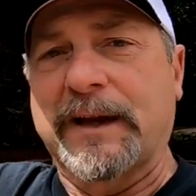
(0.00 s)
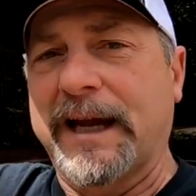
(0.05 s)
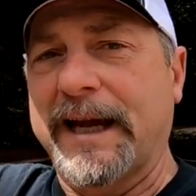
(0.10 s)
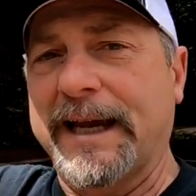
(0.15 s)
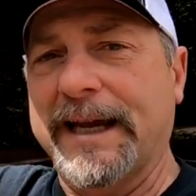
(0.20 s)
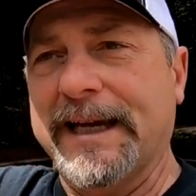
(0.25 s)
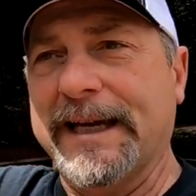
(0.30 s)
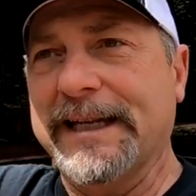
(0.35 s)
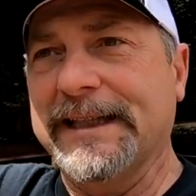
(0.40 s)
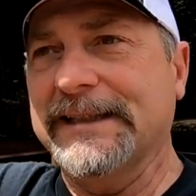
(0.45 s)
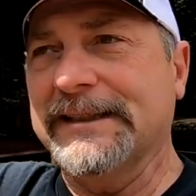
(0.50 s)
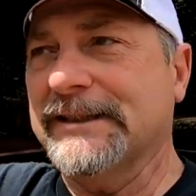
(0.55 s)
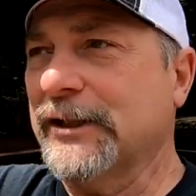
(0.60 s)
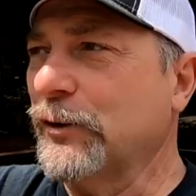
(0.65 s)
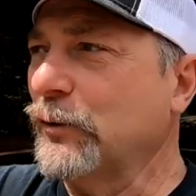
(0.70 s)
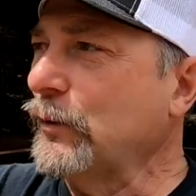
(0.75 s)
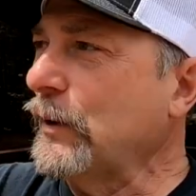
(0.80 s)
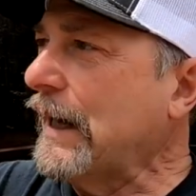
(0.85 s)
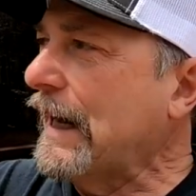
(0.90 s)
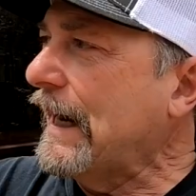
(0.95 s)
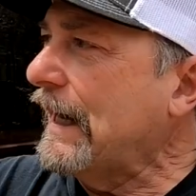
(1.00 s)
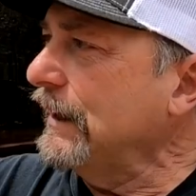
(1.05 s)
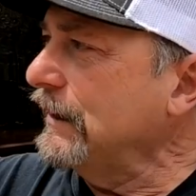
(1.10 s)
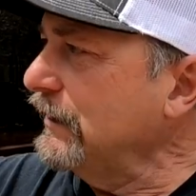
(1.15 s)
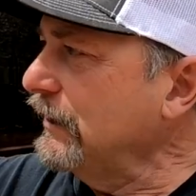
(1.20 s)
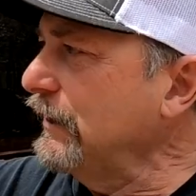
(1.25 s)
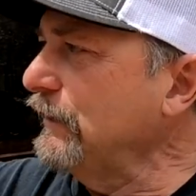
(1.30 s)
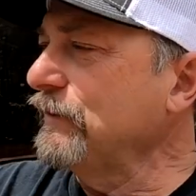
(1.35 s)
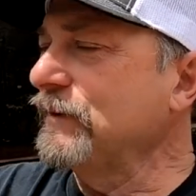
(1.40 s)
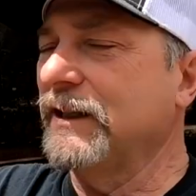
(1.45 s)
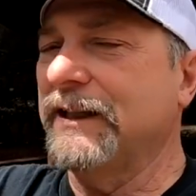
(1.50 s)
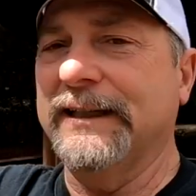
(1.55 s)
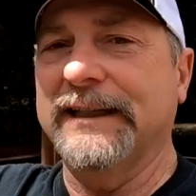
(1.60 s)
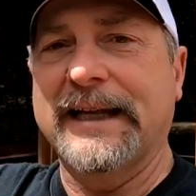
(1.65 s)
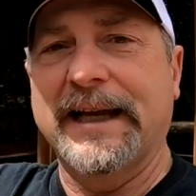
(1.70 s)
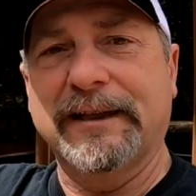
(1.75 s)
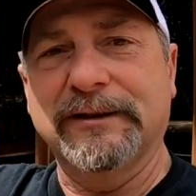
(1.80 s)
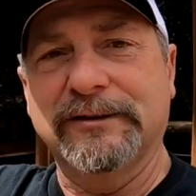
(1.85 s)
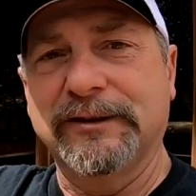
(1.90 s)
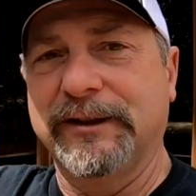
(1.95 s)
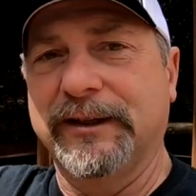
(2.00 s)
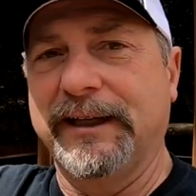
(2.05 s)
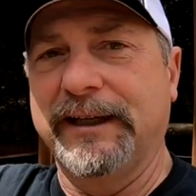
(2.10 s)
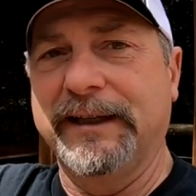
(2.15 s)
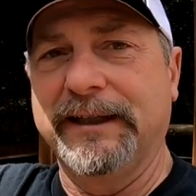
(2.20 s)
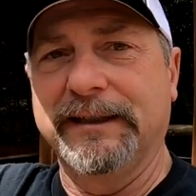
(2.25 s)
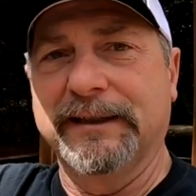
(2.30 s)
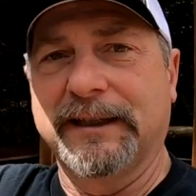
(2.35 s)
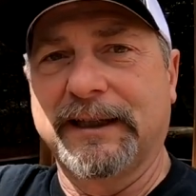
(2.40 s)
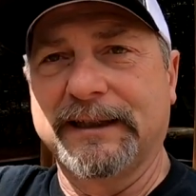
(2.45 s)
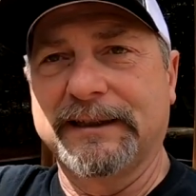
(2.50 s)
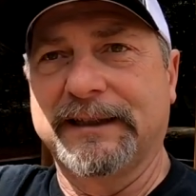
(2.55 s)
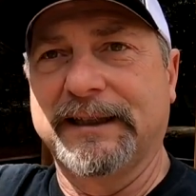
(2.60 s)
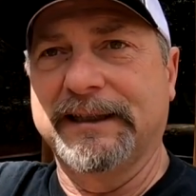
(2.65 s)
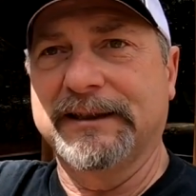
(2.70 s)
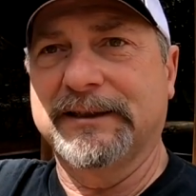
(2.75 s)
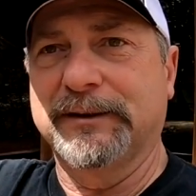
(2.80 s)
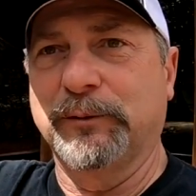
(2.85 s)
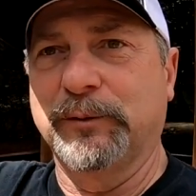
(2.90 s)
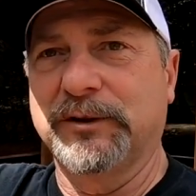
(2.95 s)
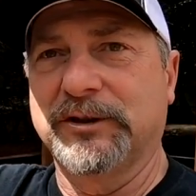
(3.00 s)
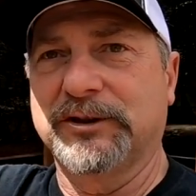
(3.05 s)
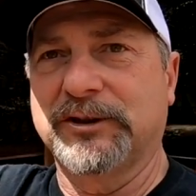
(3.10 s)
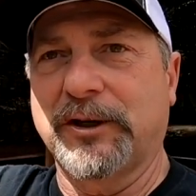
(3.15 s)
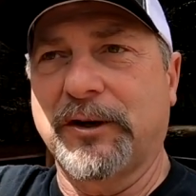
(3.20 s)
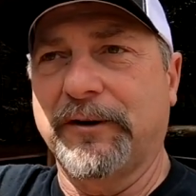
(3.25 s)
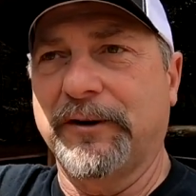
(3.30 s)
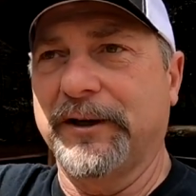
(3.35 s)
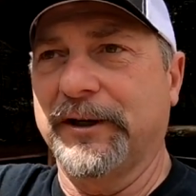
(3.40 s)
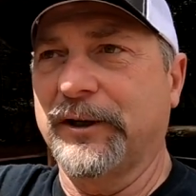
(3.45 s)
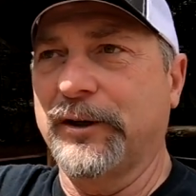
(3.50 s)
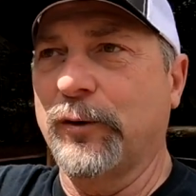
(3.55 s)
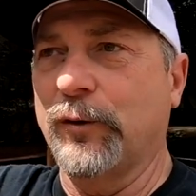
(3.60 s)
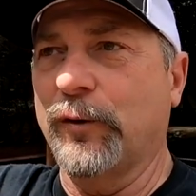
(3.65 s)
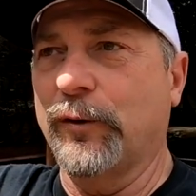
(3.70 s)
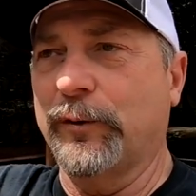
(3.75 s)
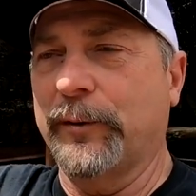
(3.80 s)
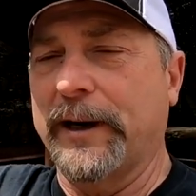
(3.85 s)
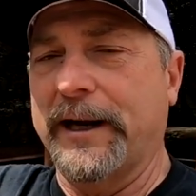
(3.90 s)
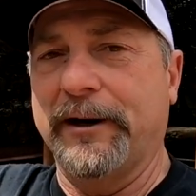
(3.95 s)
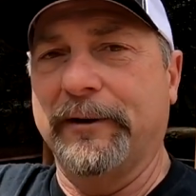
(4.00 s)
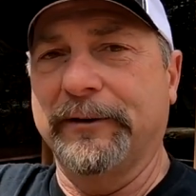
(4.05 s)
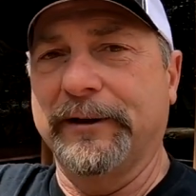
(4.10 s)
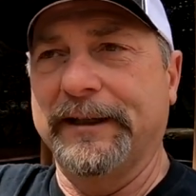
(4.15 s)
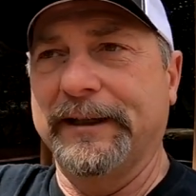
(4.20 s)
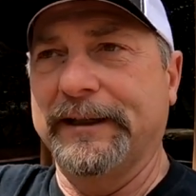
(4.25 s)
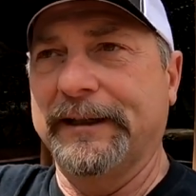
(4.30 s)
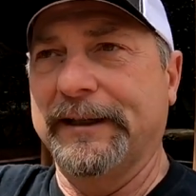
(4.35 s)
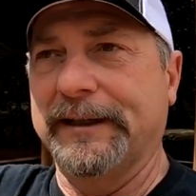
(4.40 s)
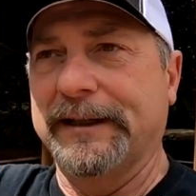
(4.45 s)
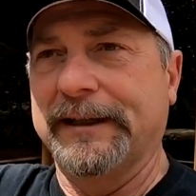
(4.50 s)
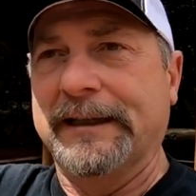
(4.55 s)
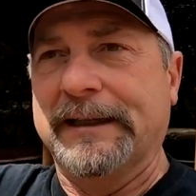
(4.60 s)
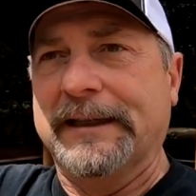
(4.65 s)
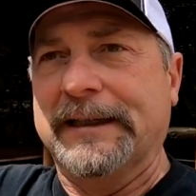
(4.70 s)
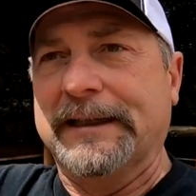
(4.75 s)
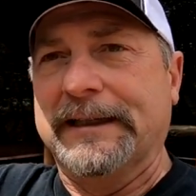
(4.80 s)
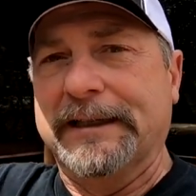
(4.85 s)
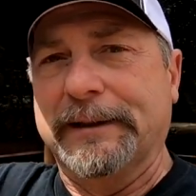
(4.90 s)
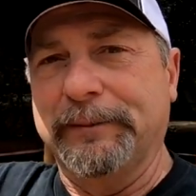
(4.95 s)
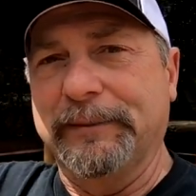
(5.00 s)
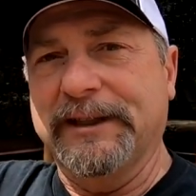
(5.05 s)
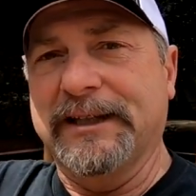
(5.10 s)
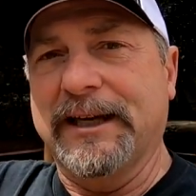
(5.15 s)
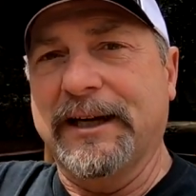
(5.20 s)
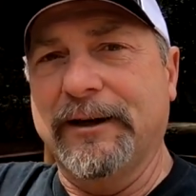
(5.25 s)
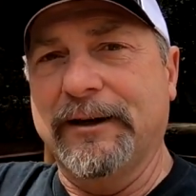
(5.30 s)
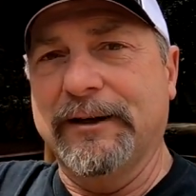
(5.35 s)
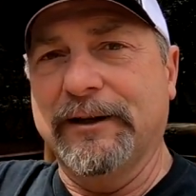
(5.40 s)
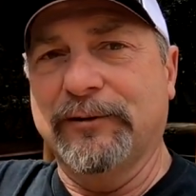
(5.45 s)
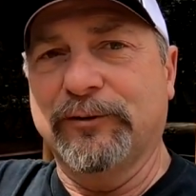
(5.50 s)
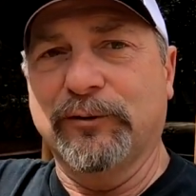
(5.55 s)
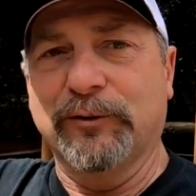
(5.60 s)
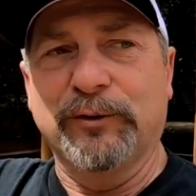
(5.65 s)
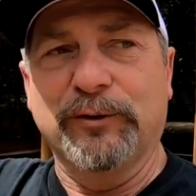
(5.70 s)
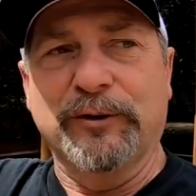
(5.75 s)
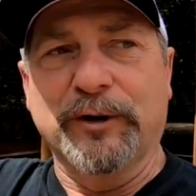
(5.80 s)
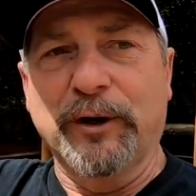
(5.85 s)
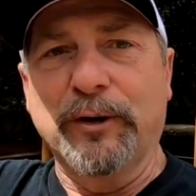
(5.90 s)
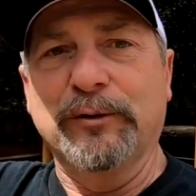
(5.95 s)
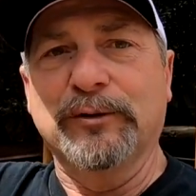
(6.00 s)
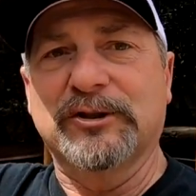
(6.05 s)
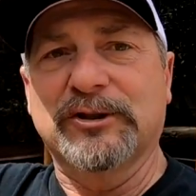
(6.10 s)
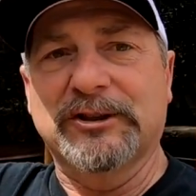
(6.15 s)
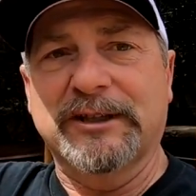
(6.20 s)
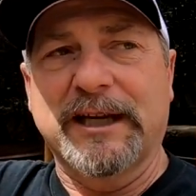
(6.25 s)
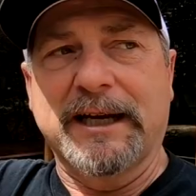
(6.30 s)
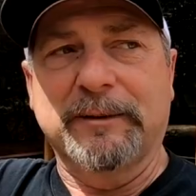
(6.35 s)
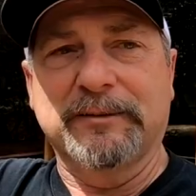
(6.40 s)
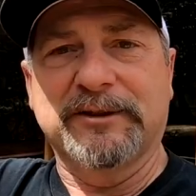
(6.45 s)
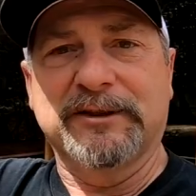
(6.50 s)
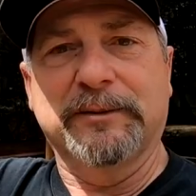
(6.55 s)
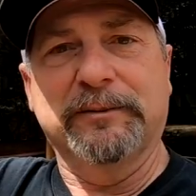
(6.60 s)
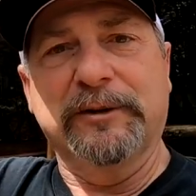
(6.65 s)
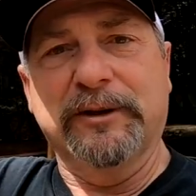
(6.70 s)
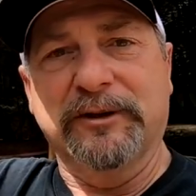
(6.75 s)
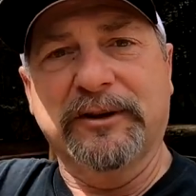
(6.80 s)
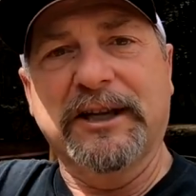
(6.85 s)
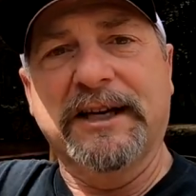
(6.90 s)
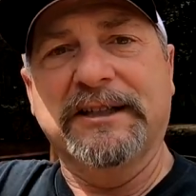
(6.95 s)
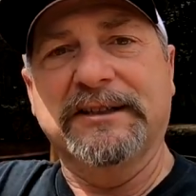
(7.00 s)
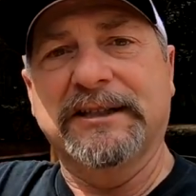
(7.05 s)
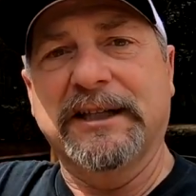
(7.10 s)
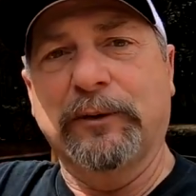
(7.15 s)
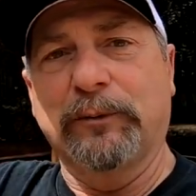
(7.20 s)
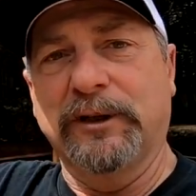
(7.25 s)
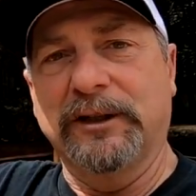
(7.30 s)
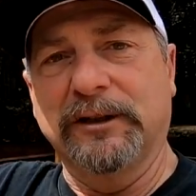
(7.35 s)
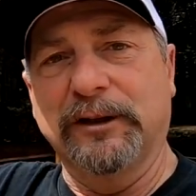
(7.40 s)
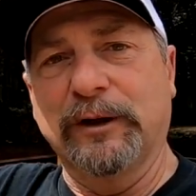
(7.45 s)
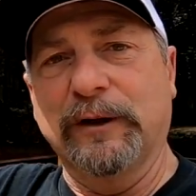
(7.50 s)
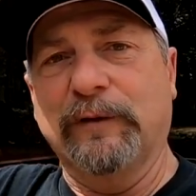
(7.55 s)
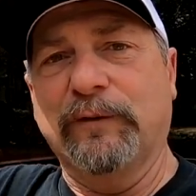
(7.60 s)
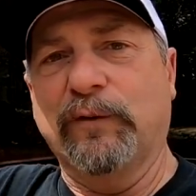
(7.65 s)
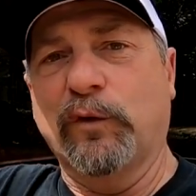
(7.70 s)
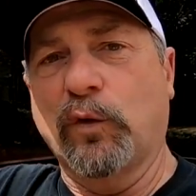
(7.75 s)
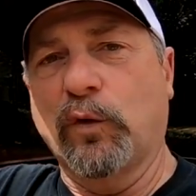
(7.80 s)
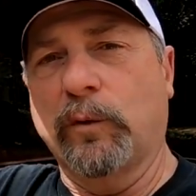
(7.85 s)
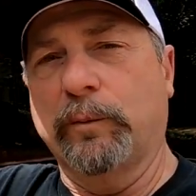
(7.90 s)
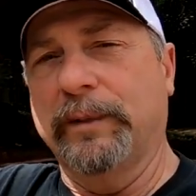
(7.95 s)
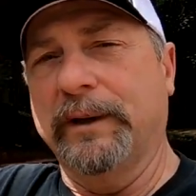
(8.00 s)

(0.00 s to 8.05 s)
and so I love getting down to the end like this, and we're starting to go around and let me carry you through those steps, some of the things that we look for.